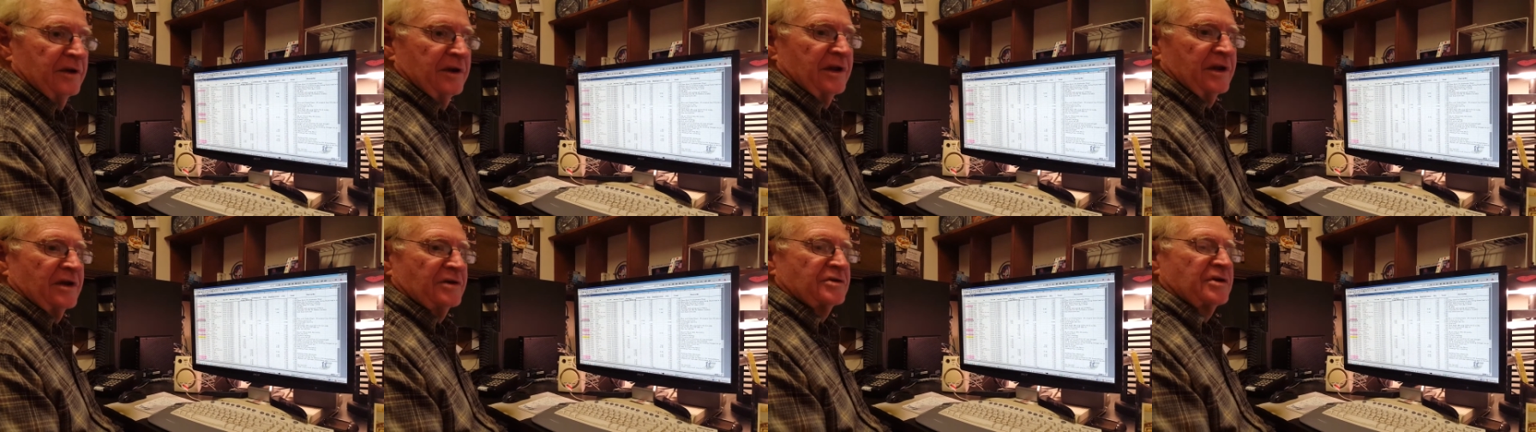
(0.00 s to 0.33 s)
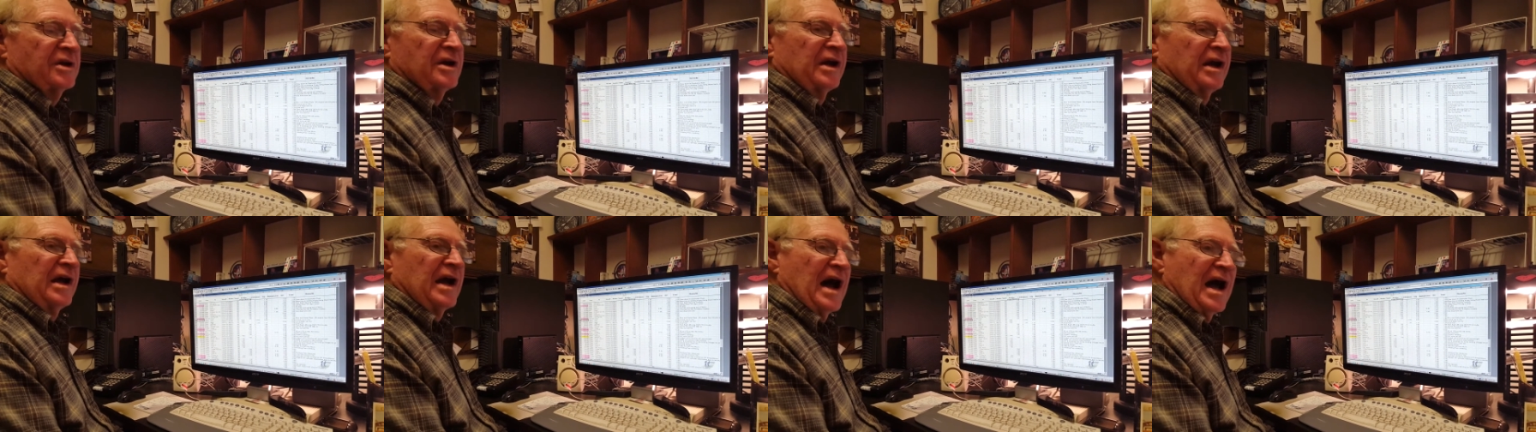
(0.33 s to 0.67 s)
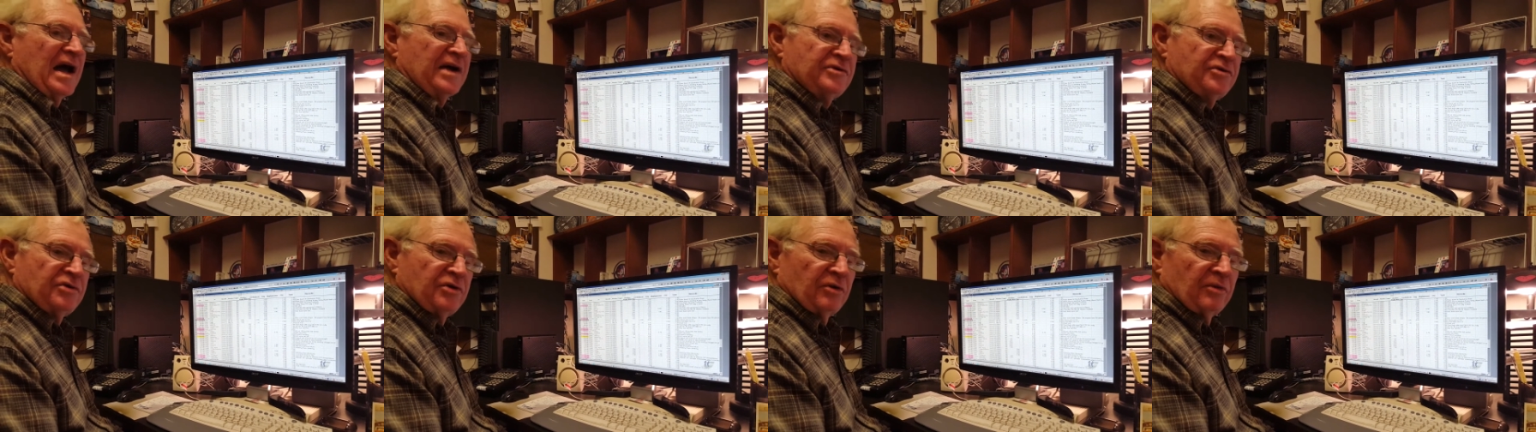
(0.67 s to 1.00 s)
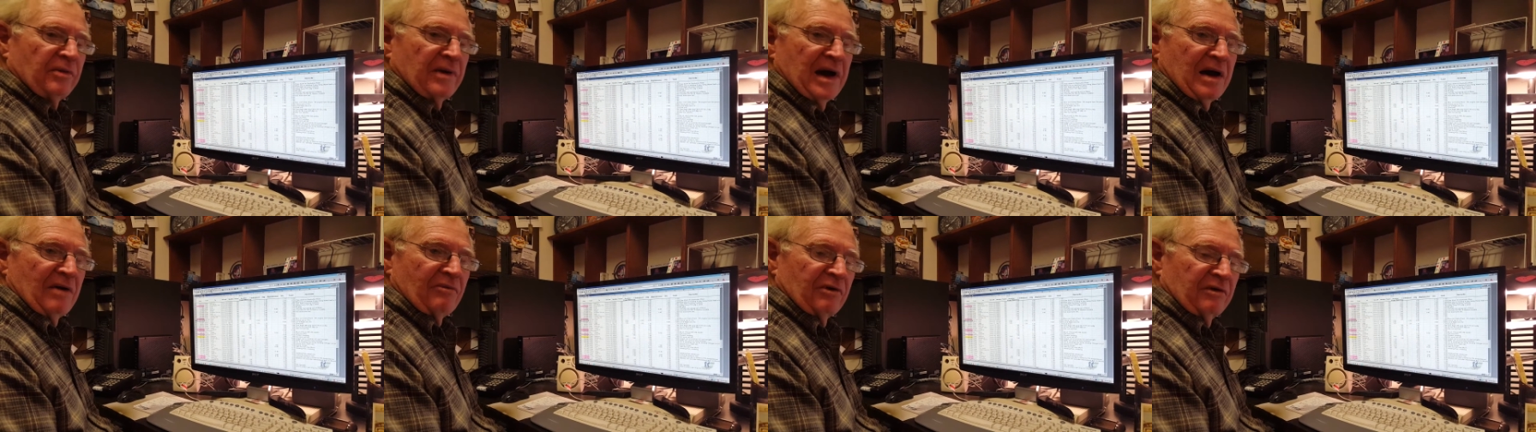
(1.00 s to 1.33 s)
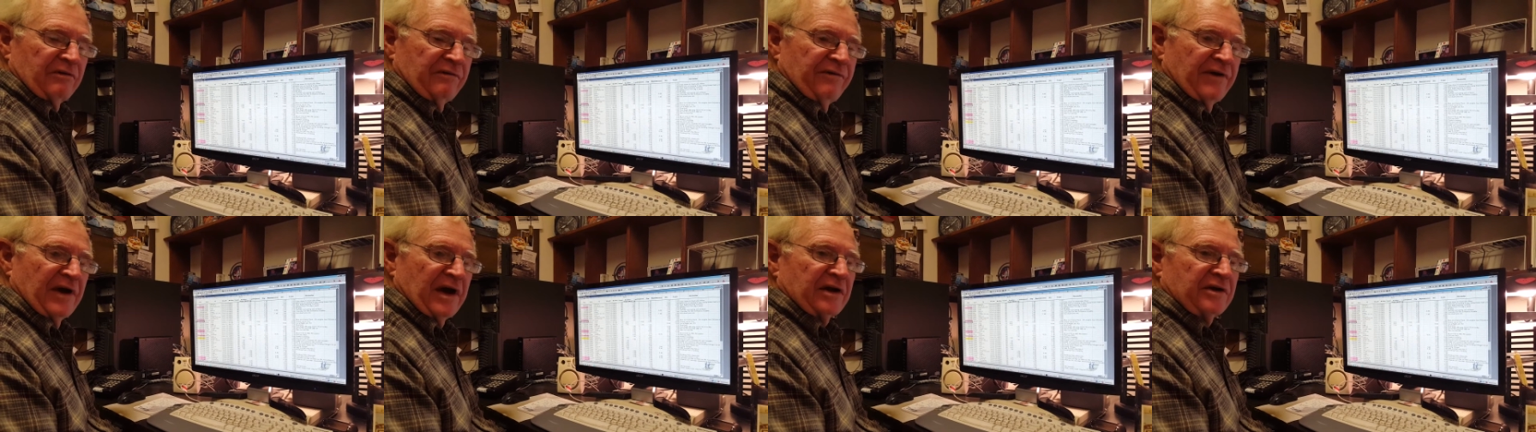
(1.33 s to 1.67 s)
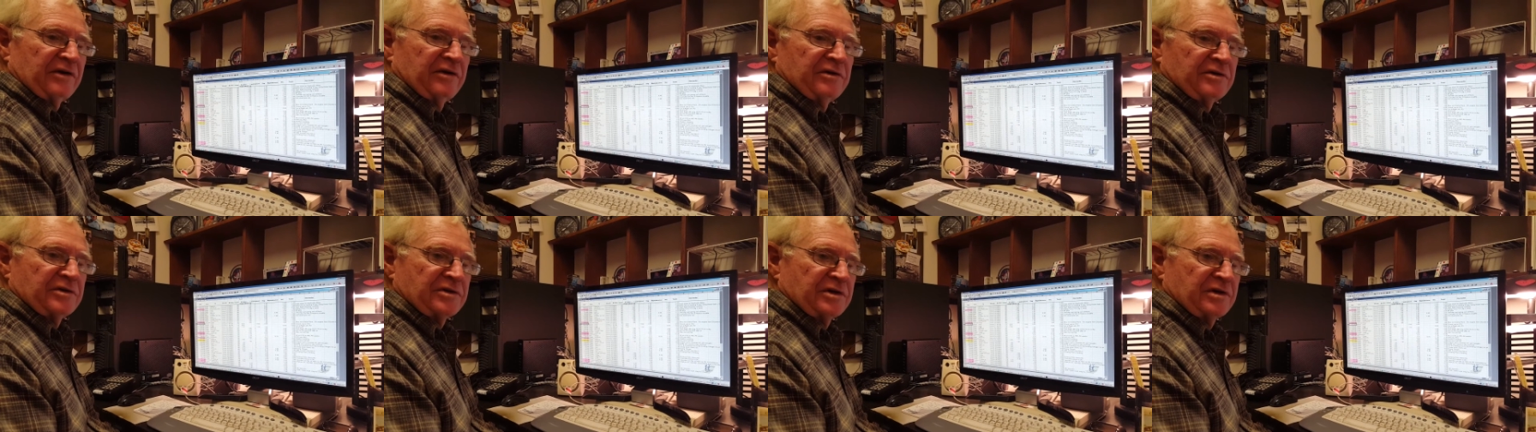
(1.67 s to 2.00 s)
is going to guide you around with
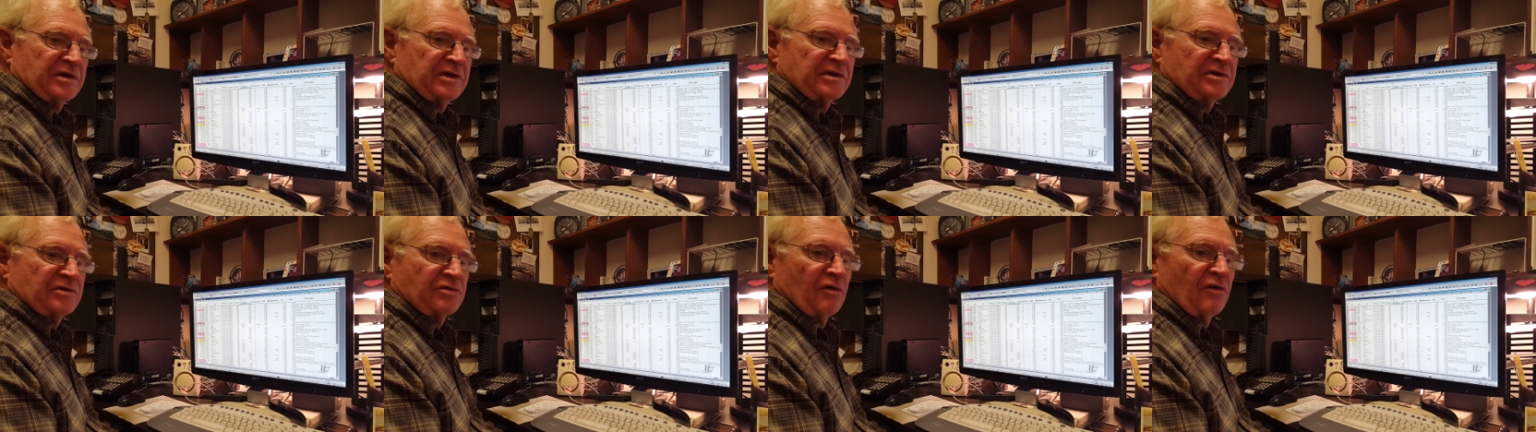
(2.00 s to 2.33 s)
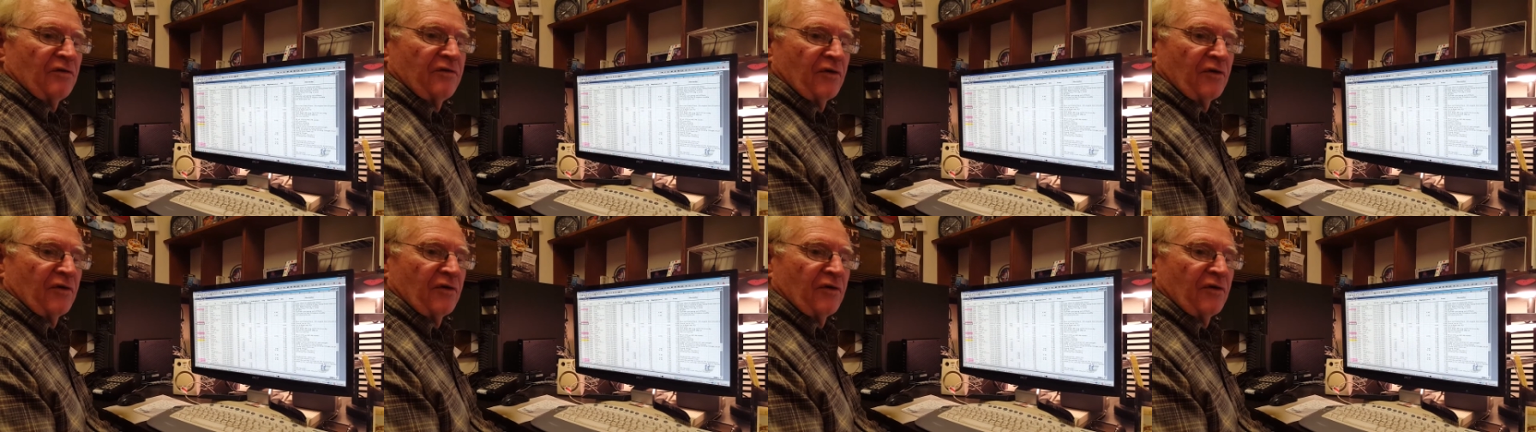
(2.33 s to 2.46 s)
vectors and so